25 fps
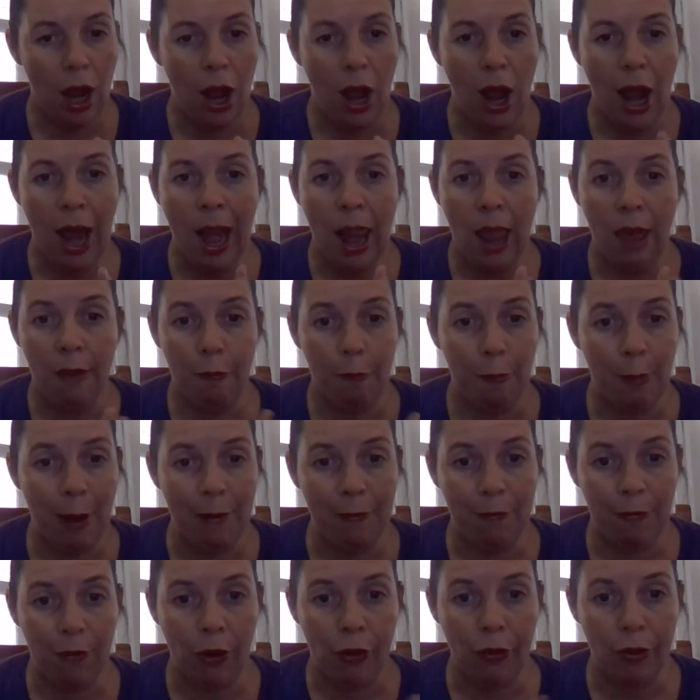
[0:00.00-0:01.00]
I love my
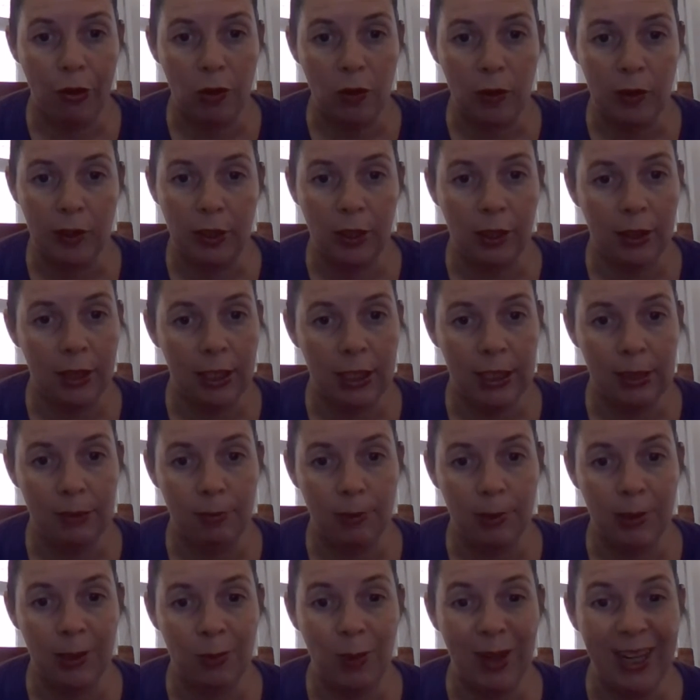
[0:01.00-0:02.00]
florals, so this
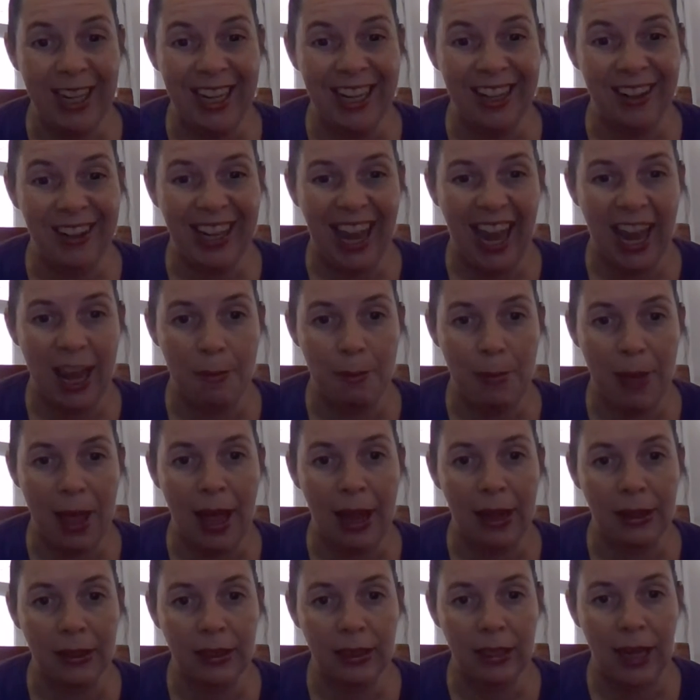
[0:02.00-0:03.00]
was when it came
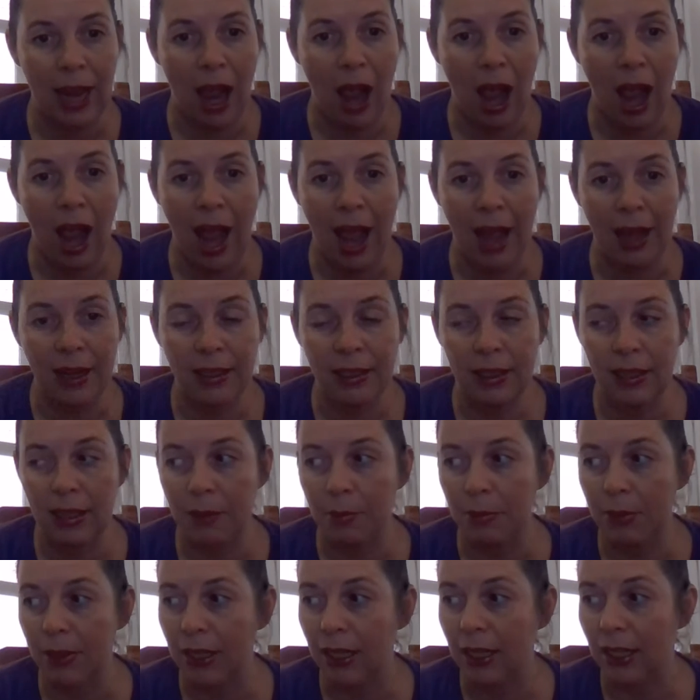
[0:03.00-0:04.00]
out at
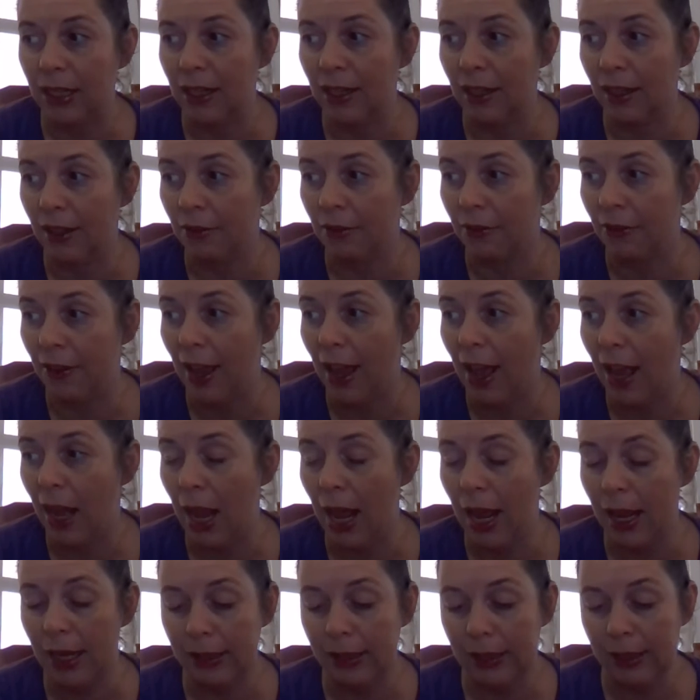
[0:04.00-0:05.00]
the beginning of our
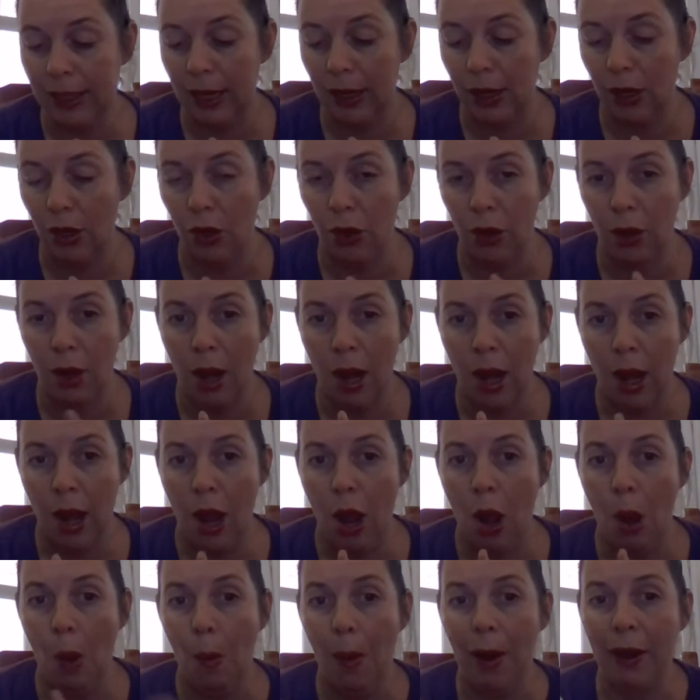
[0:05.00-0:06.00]
last catalogue,
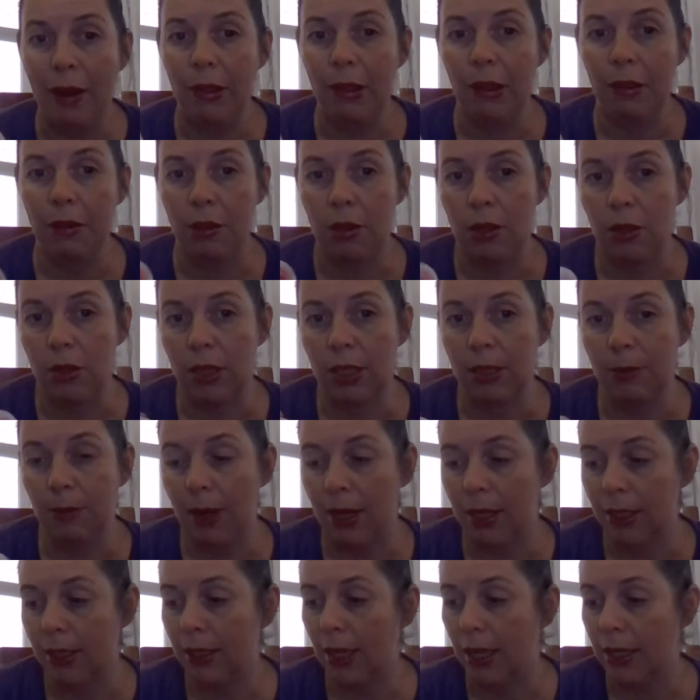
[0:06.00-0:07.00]
one of the first
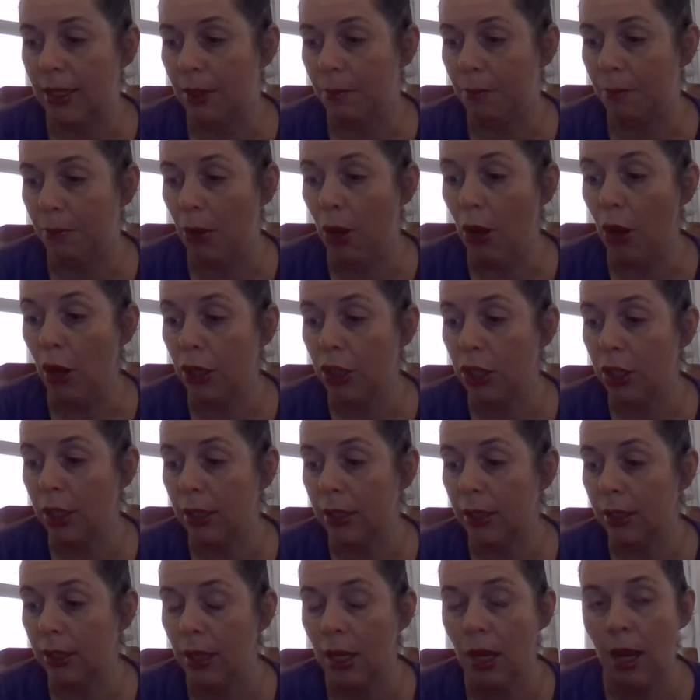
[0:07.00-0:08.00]
ones I did
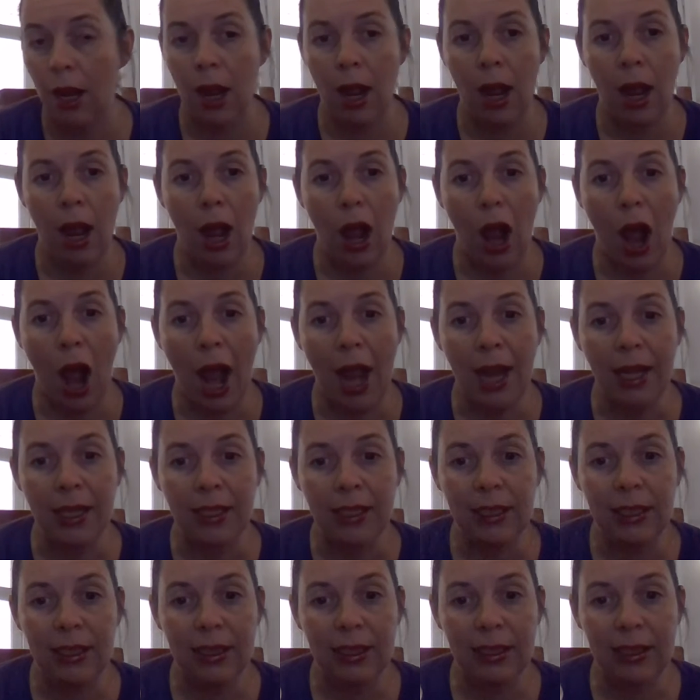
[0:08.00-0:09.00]
purchase. I
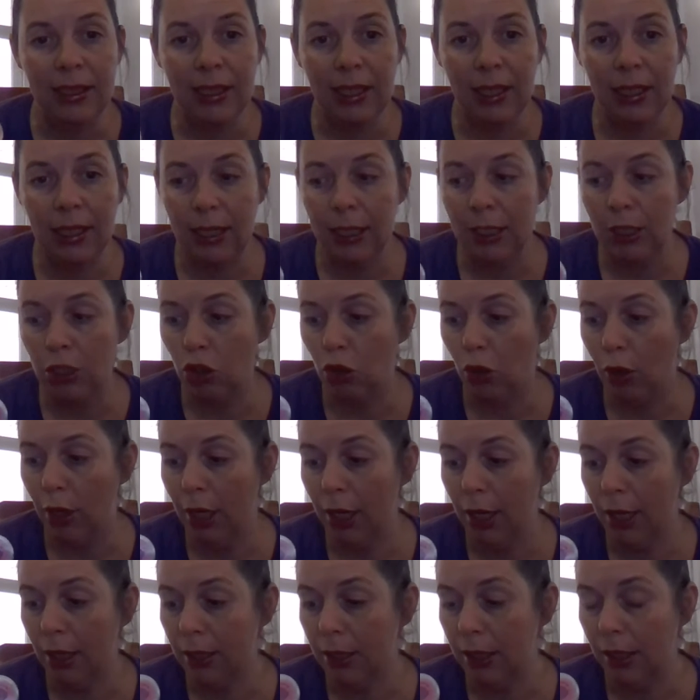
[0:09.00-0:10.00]
did enjoy
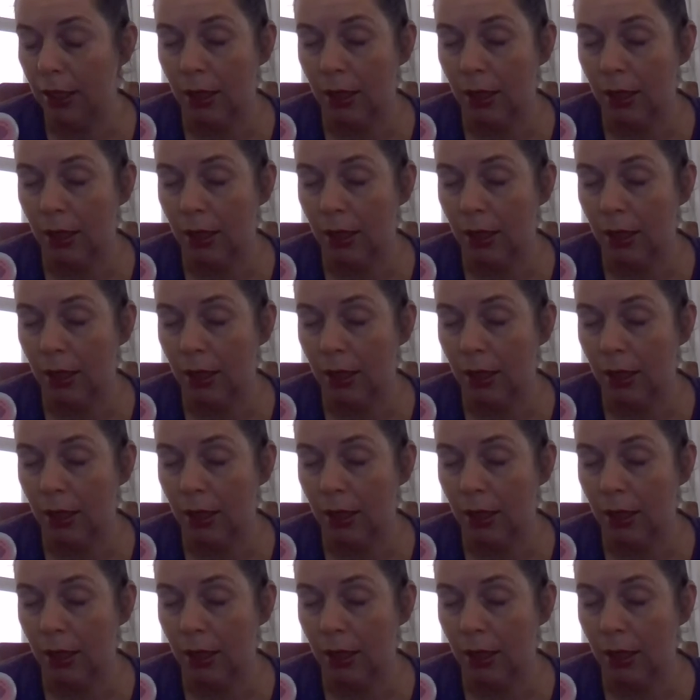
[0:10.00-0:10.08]
it.